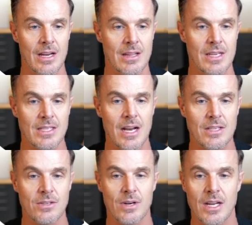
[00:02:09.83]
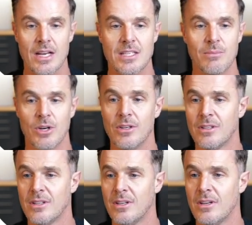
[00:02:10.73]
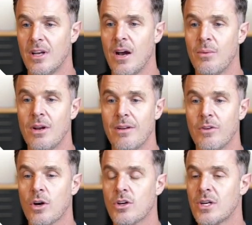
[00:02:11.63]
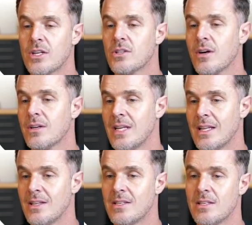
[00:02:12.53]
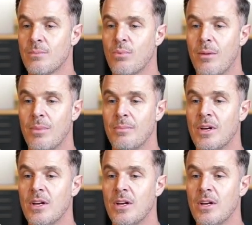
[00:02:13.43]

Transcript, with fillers: These guys are a customer and we don't have a contract start date. This is a problem.